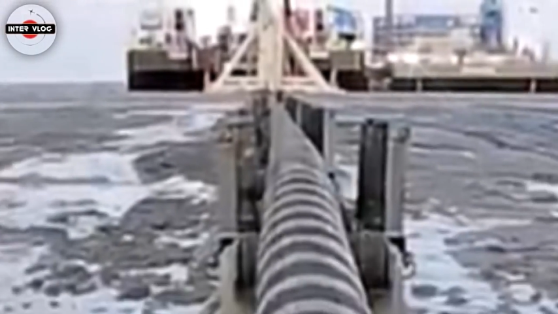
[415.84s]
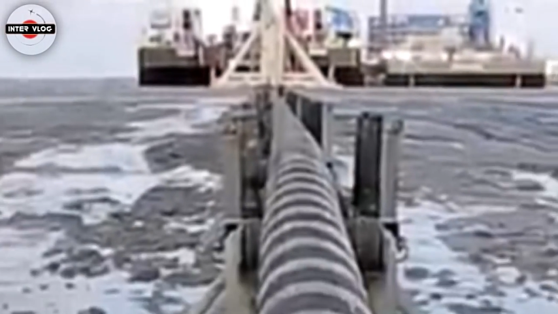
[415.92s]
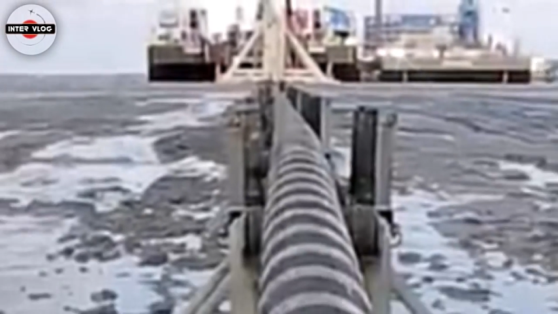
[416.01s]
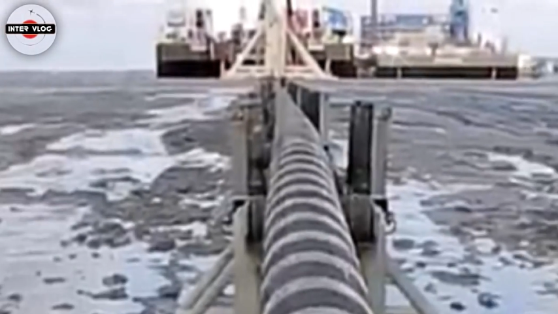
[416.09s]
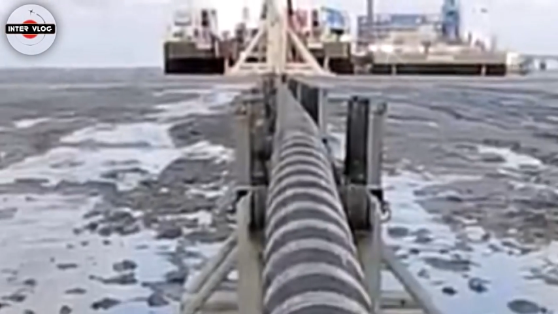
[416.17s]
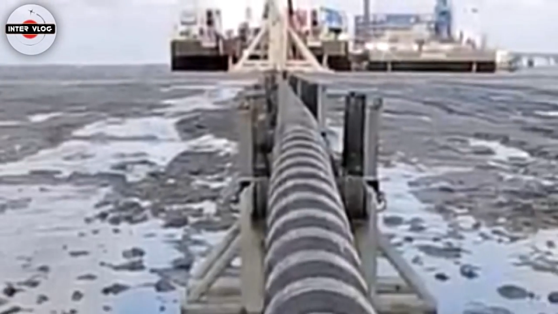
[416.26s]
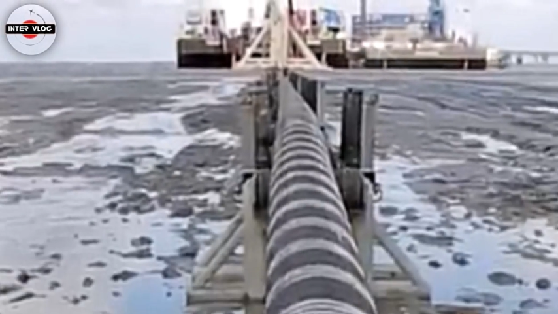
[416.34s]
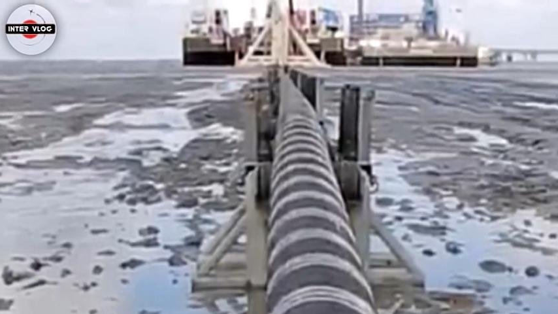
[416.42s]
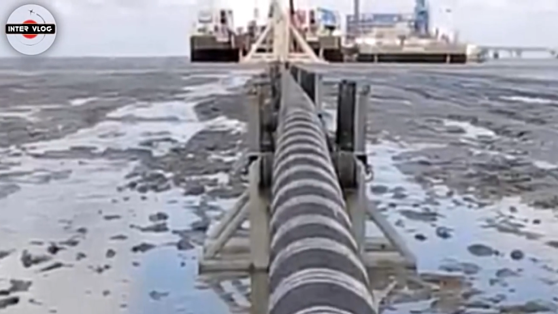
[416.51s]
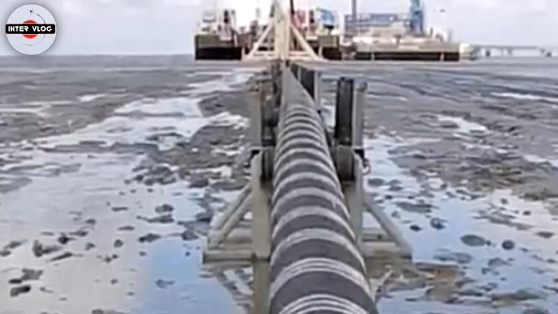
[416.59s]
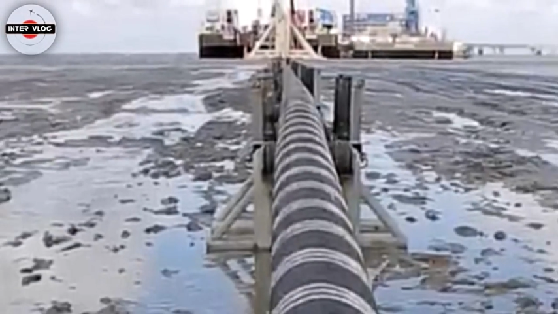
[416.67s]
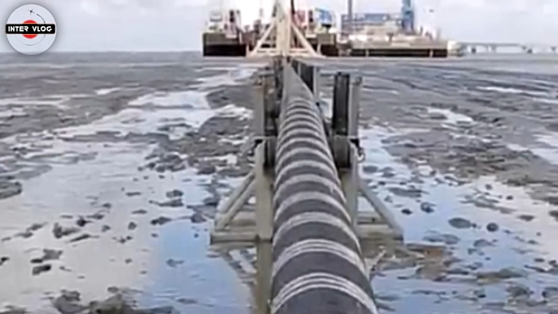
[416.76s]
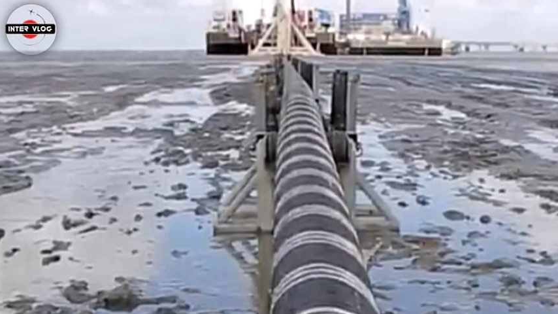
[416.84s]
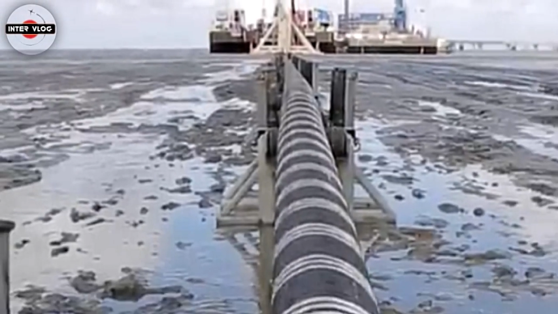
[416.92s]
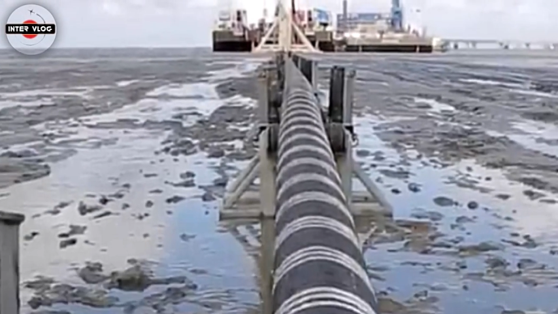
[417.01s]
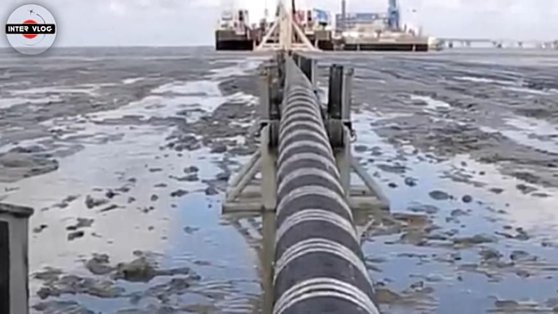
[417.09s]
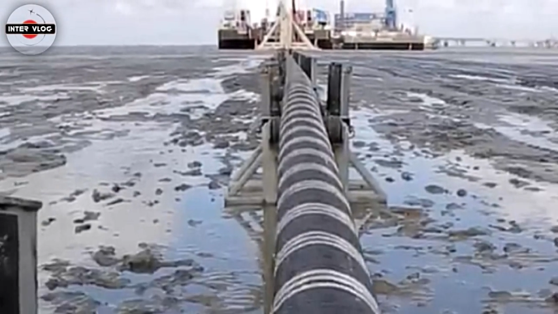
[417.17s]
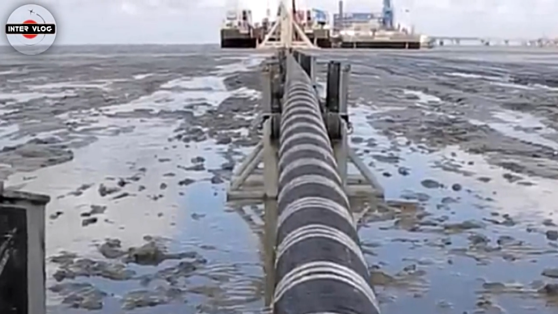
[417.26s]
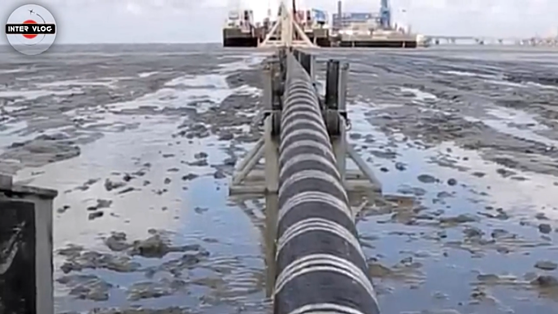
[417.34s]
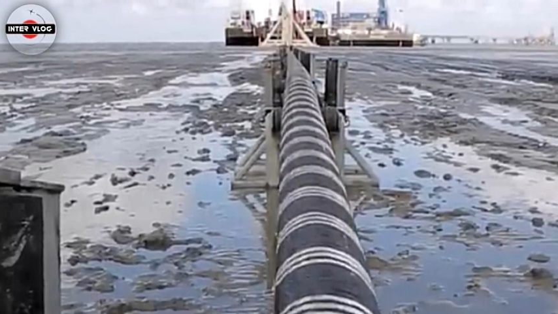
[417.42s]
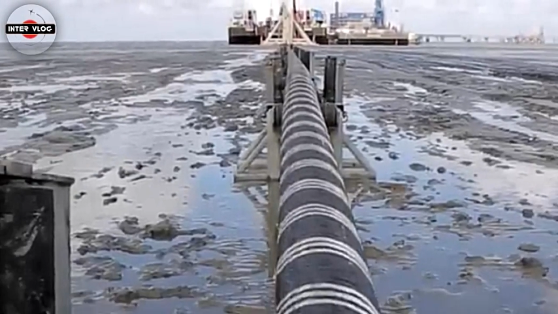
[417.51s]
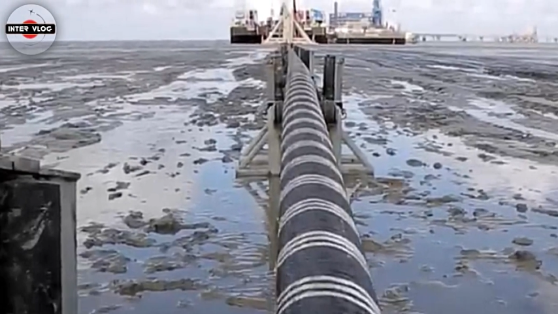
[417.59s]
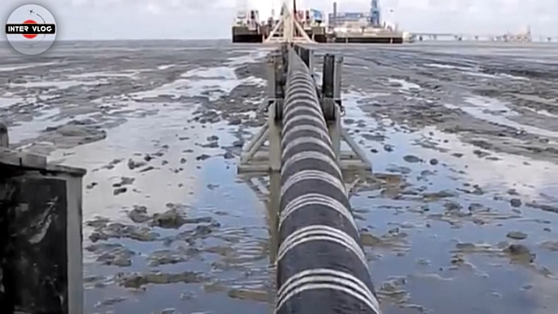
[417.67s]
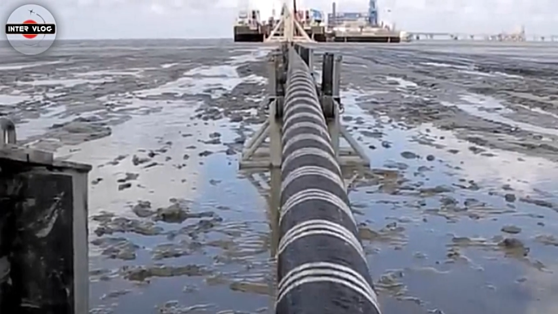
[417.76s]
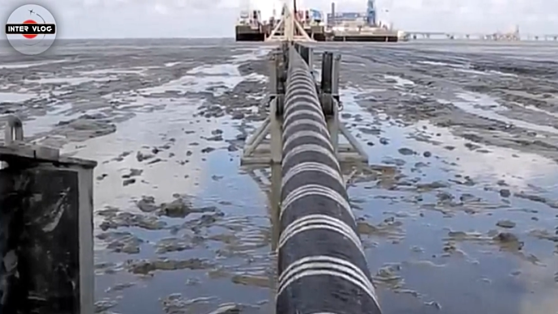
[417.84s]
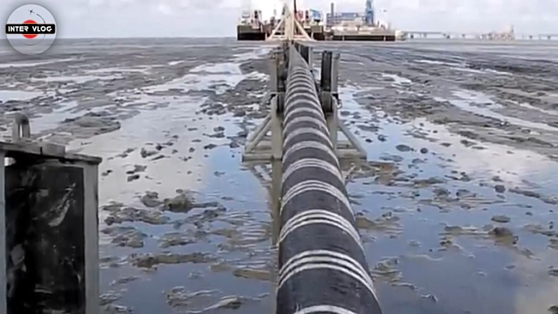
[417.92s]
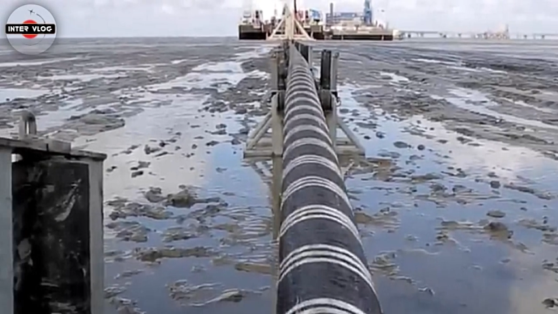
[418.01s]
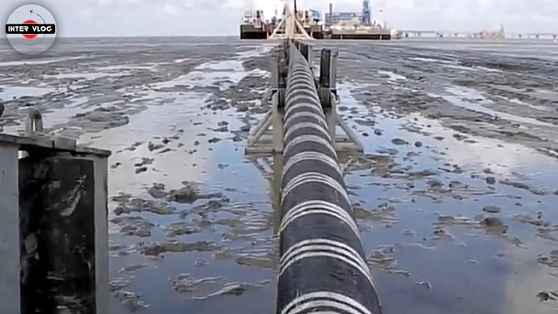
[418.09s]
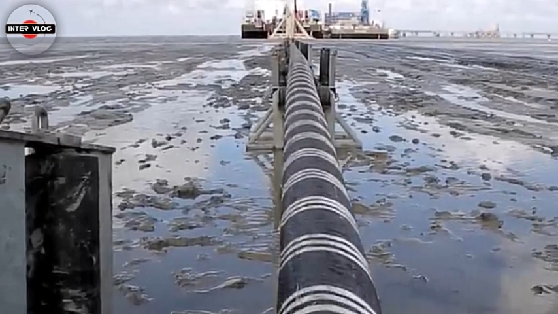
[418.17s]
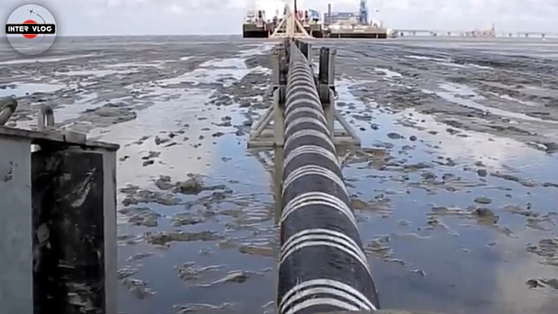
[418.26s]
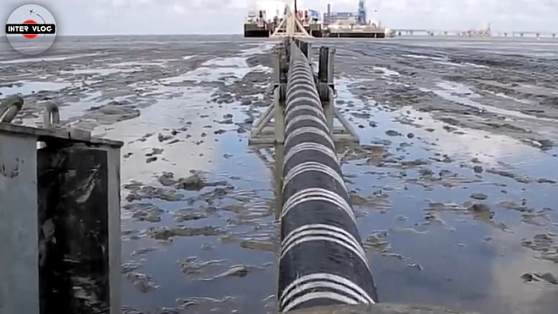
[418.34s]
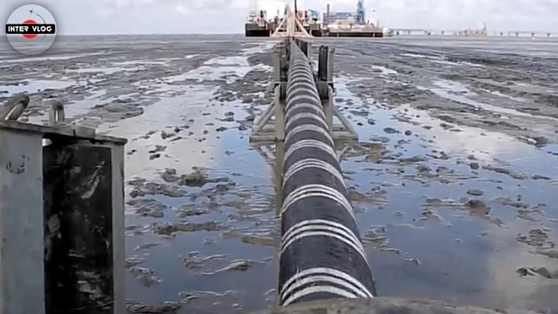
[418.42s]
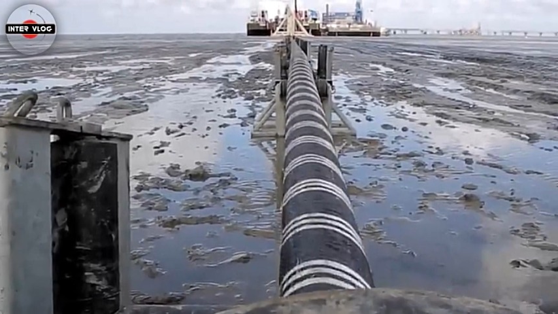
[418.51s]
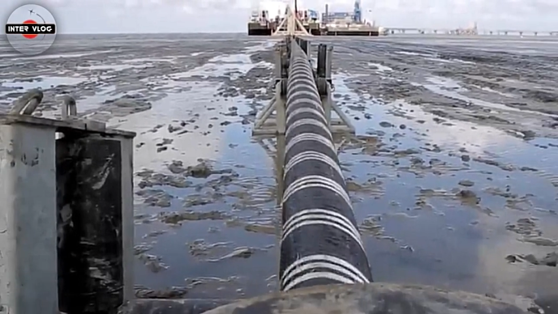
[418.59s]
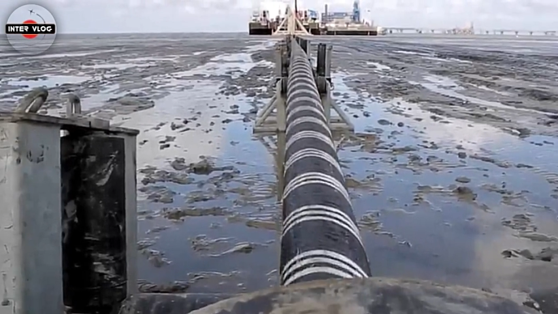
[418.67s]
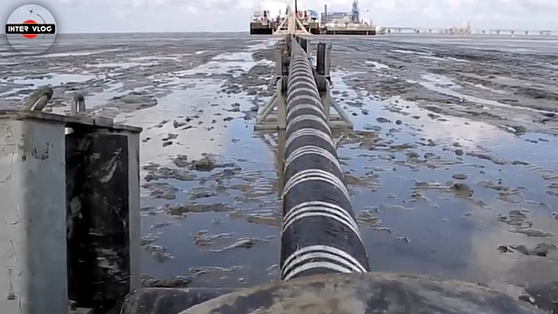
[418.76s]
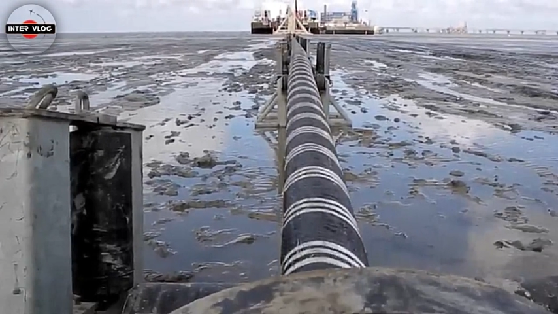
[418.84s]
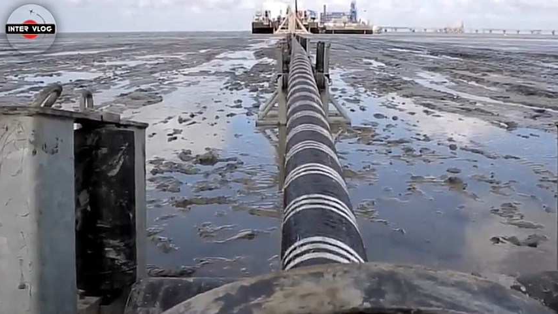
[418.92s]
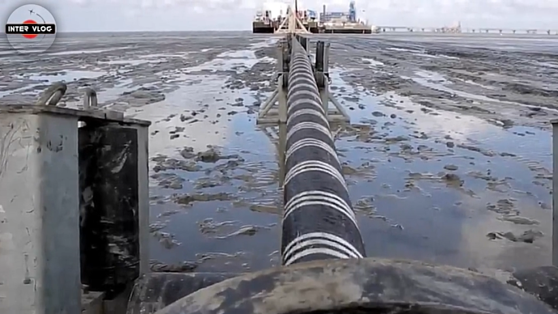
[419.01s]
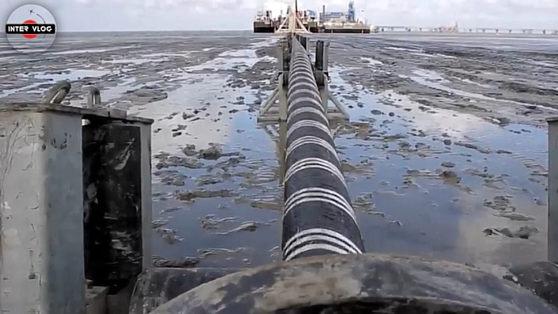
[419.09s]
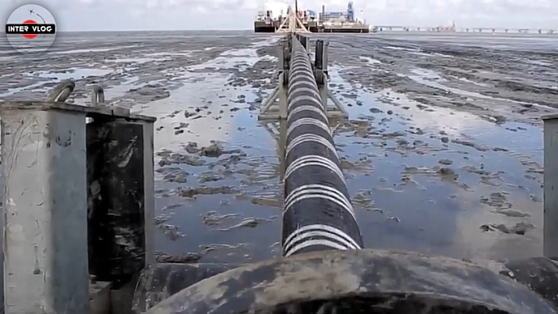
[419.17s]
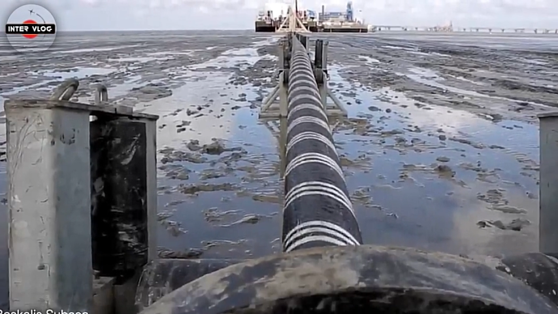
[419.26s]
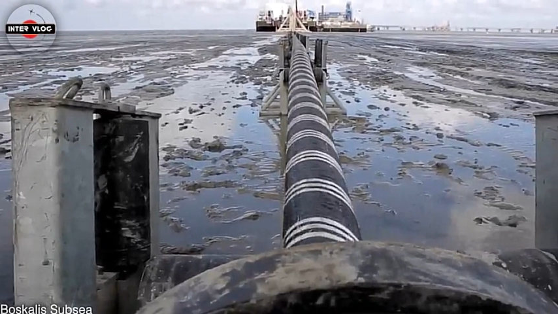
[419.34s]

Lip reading: (no speaker visible)